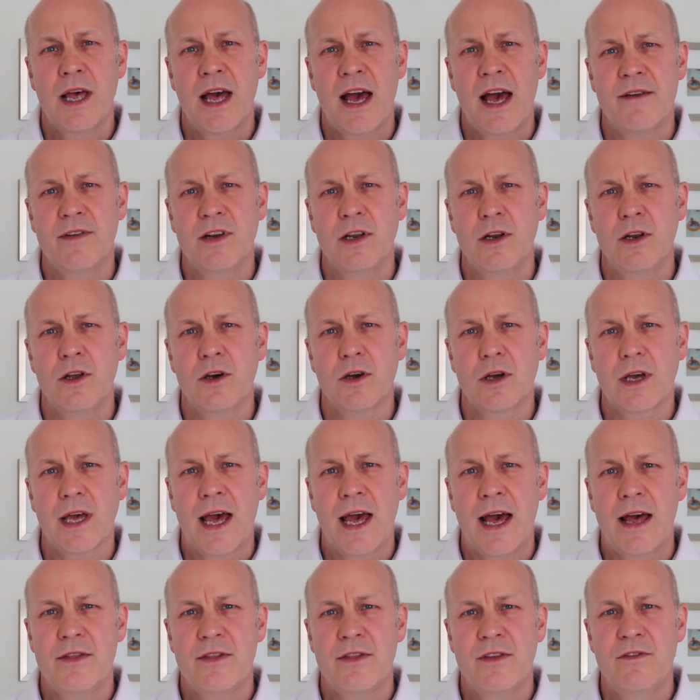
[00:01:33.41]
having a look
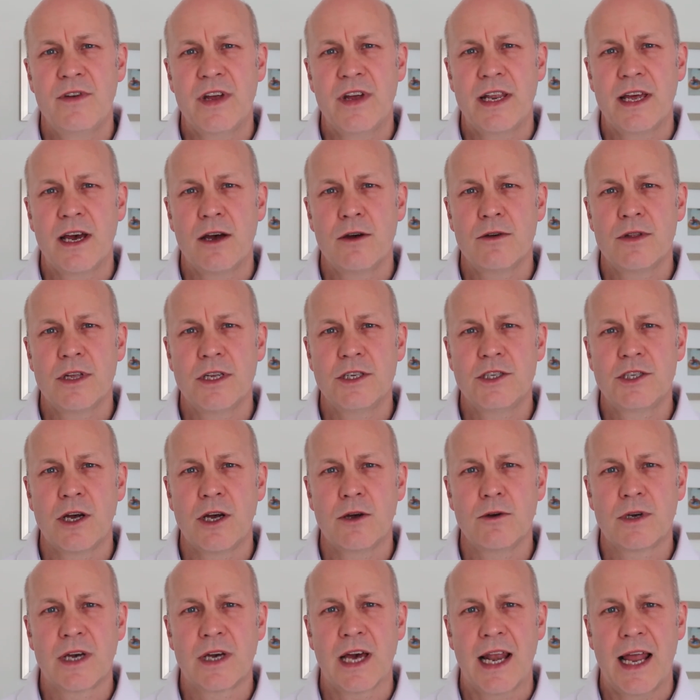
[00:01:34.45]
at the video that
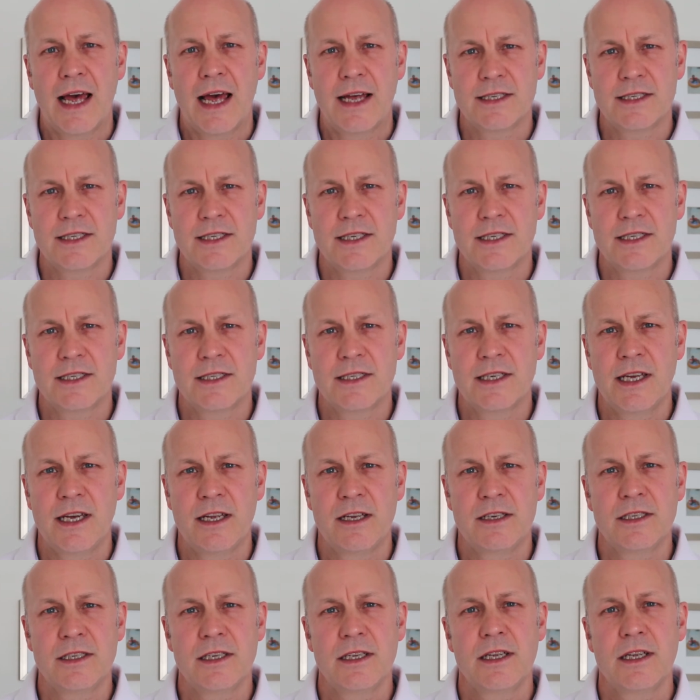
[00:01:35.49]
Joe Kalatsis
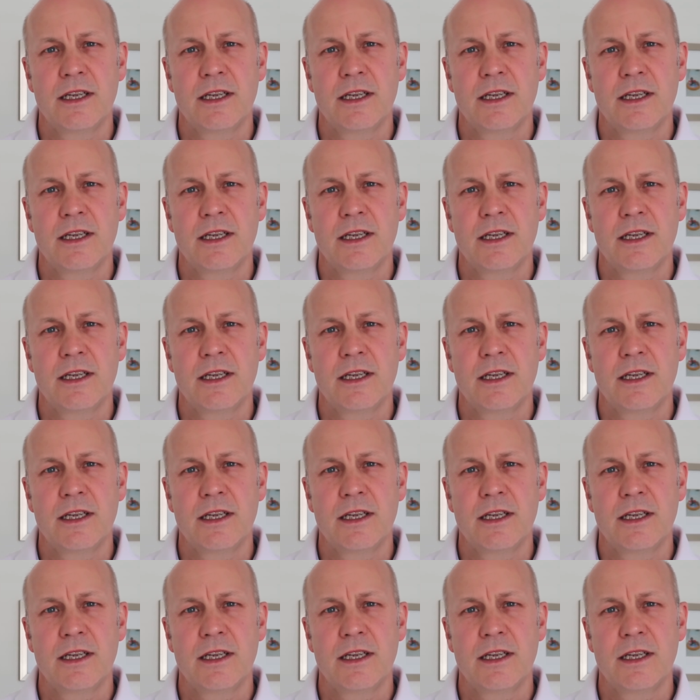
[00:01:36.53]
did.